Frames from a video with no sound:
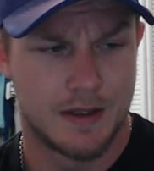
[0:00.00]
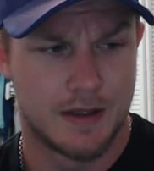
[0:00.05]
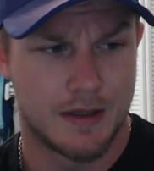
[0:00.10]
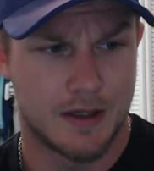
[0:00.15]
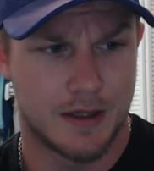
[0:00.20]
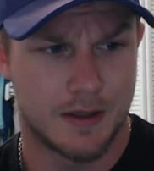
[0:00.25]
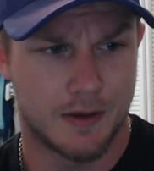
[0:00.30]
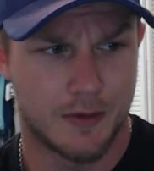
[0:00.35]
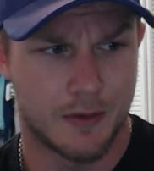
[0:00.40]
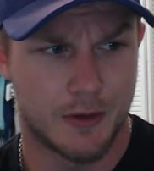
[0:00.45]

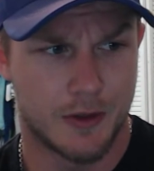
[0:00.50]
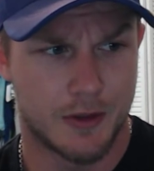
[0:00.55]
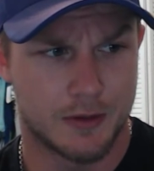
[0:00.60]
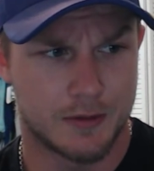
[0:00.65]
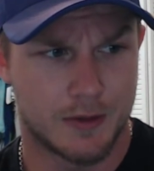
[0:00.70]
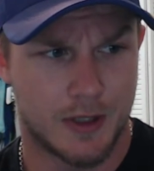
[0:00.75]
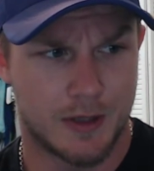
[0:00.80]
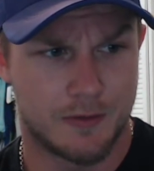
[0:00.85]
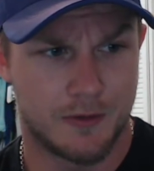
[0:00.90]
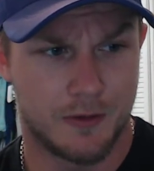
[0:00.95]
I don't know.
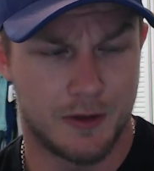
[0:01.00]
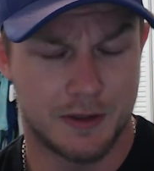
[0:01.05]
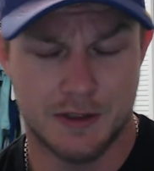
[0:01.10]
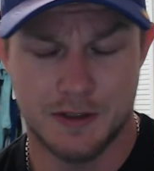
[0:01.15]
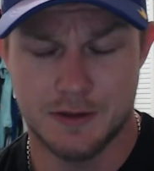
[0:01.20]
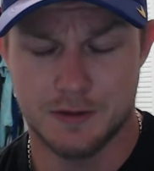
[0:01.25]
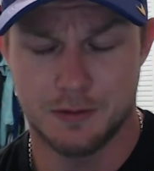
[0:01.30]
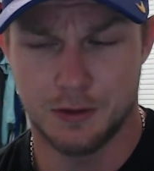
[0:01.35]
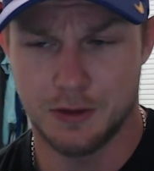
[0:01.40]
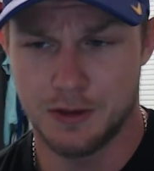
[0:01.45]
I feel like they're
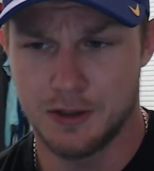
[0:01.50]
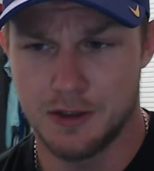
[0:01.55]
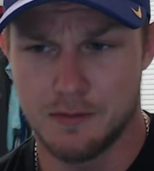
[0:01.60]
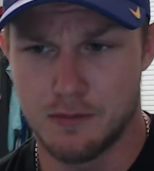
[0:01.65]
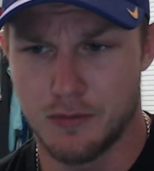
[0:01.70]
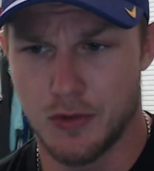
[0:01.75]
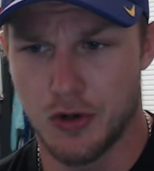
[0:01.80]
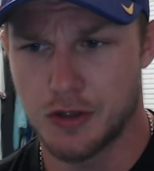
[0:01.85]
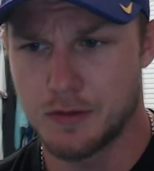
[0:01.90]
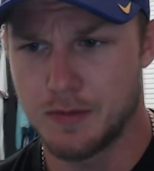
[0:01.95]
still gonna get
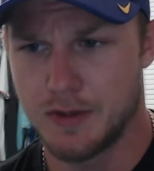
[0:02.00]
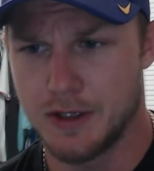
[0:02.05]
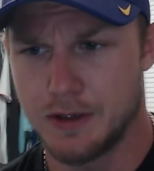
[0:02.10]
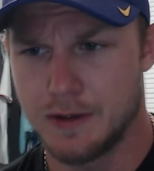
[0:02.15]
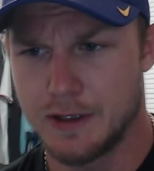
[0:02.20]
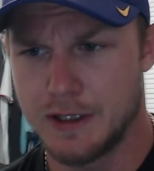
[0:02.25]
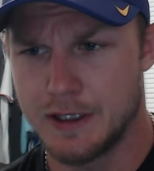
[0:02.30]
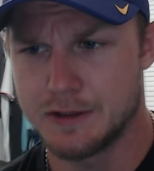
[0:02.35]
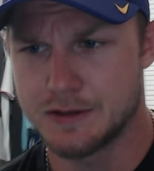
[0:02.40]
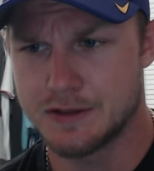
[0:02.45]
murked by
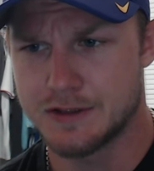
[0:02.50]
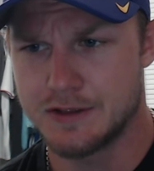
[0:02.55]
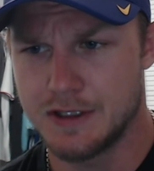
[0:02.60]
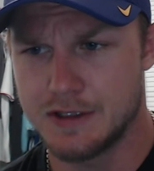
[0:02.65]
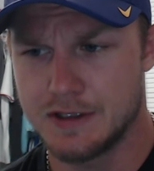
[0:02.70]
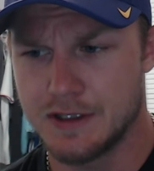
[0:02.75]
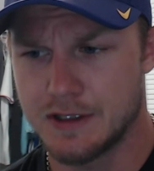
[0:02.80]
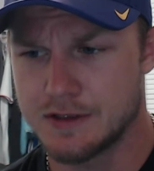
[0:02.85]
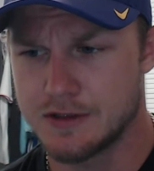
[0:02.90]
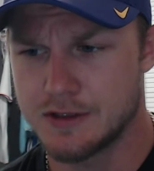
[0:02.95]
Ohio State
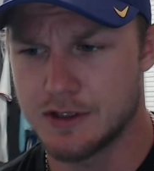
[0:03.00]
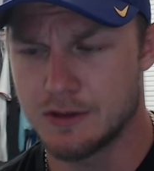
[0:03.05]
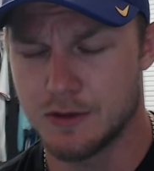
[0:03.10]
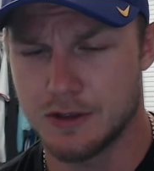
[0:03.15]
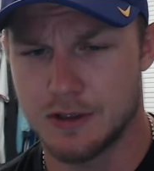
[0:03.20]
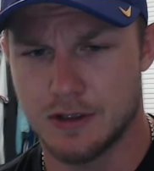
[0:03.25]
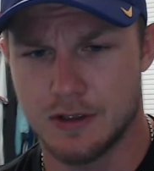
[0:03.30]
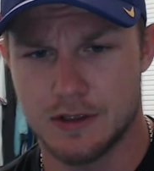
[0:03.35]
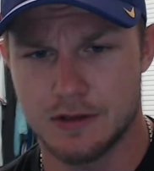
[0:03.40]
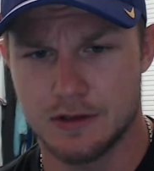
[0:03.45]
next year,
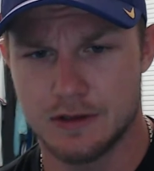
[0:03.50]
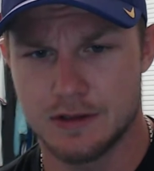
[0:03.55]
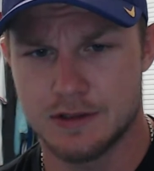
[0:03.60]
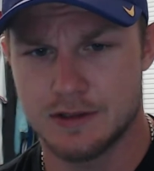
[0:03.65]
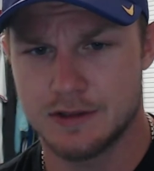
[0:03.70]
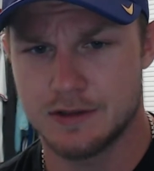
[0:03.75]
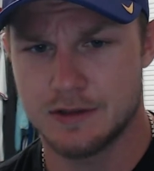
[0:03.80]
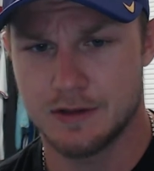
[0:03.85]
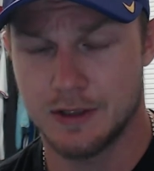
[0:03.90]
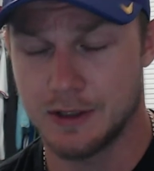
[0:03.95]

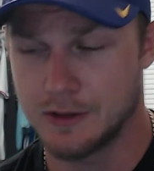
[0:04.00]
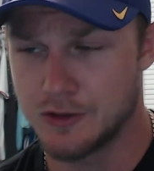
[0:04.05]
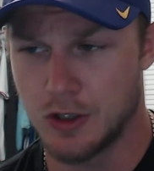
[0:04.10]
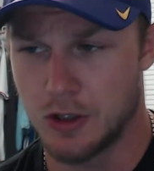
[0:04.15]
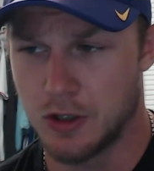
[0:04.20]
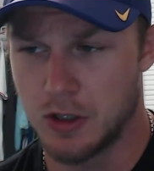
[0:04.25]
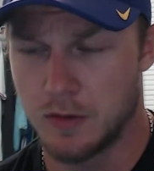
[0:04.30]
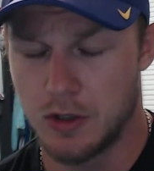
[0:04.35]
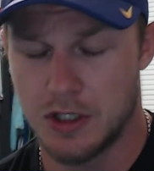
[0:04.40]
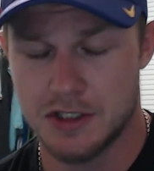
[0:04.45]
regardless. Like
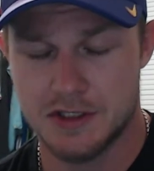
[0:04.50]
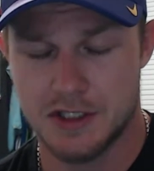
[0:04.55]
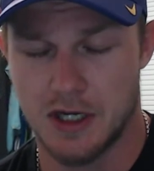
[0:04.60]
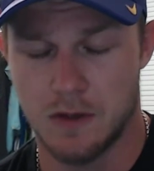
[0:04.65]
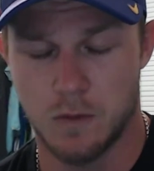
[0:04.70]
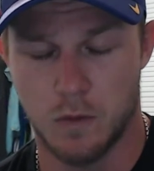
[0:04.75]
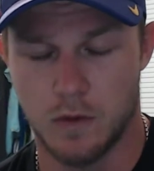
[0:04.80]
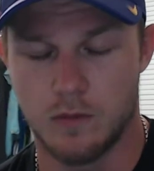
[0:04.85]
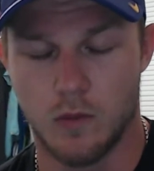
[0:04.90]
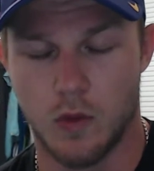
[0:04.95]
Harbaugh's got
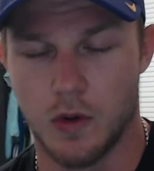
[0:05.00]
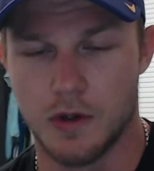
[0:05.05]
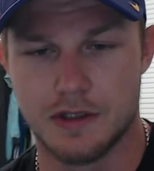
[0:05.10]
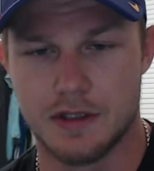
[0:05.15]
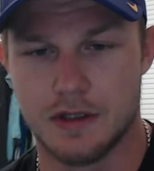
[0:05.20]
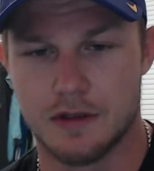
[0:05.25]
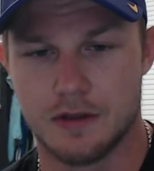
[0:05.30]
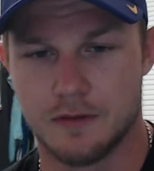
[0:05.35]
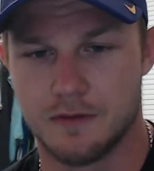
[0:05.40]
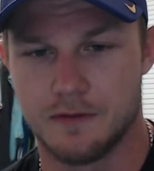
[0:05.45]
one more
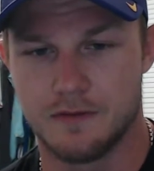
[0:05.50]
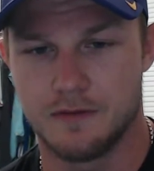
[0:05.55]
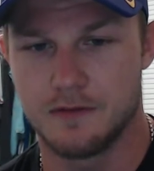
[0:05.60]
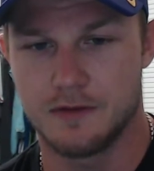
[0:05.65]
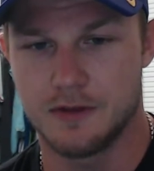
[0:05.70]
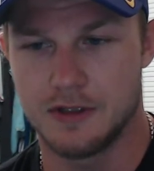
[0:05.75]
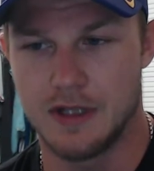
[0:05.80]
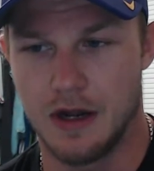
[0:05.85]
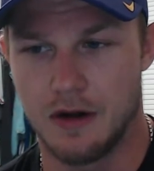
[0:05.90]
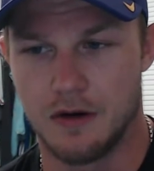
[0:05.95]
year to
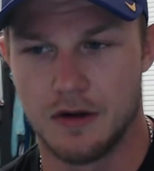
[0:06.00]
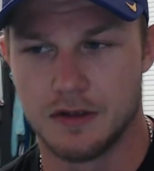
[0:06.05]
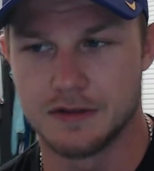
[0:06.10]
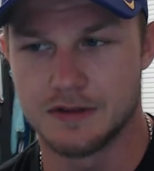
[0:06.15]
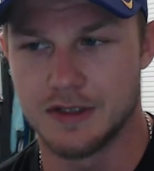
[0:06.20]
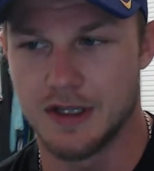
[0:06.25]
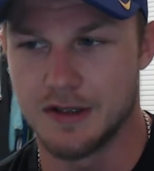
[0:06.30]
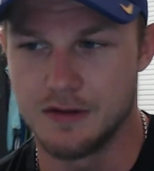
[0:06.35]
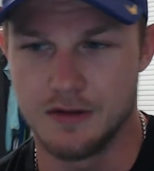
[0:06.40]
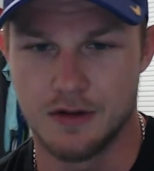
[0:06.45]
get it all
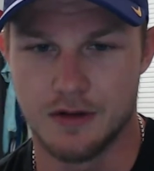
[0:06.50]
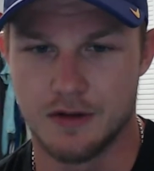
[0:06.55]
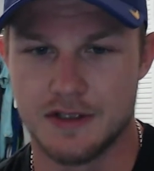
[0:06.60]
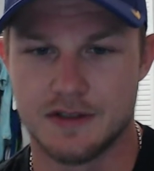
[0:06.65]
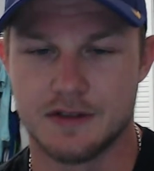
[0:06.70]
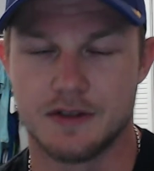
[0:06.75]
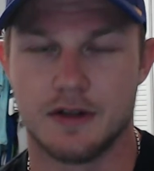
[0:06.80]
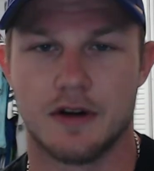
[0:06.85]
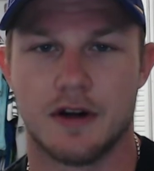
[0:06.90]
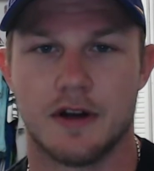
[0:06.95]
together. he's
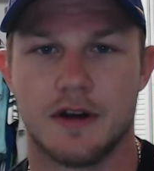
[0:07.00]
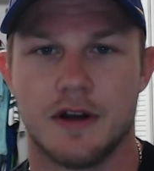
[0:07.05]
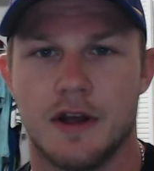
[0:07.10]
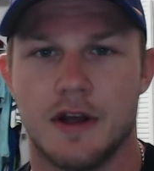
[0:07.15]
gone.